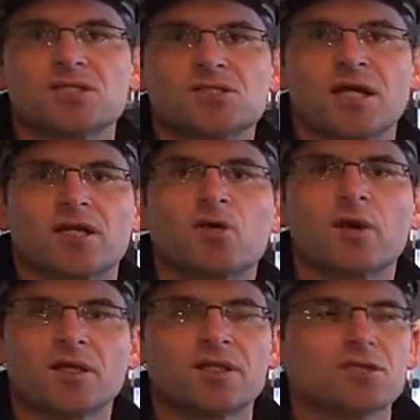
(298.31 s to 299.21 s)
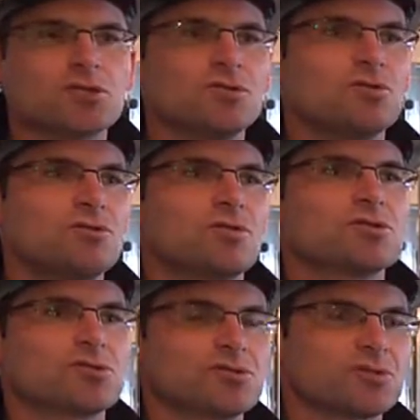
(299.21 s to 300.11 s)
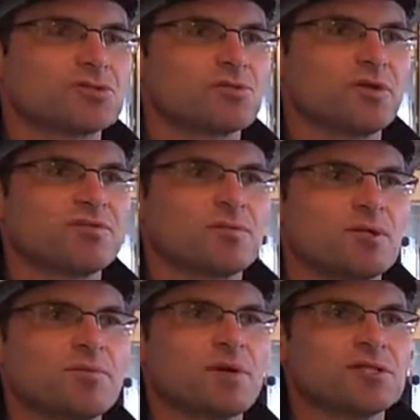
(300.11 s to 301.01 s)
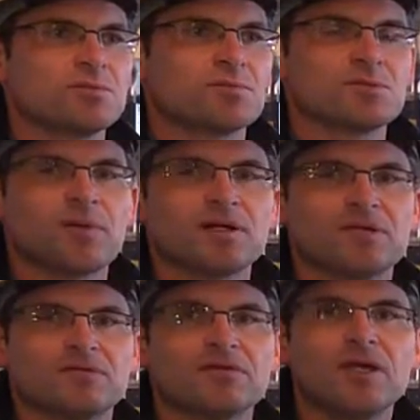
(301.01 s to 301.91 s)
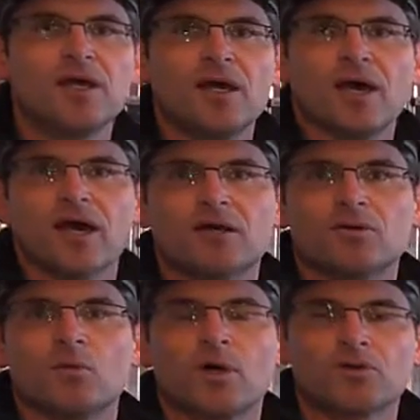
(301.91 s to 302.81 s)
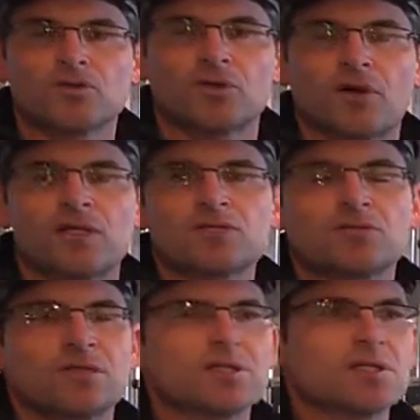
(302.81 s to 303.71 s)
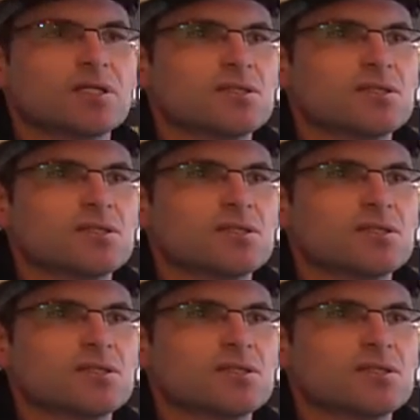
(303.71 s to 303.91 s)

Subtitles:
needs to get quickly to the surgical suite from an inpatient perspective, And where there's the greatest risk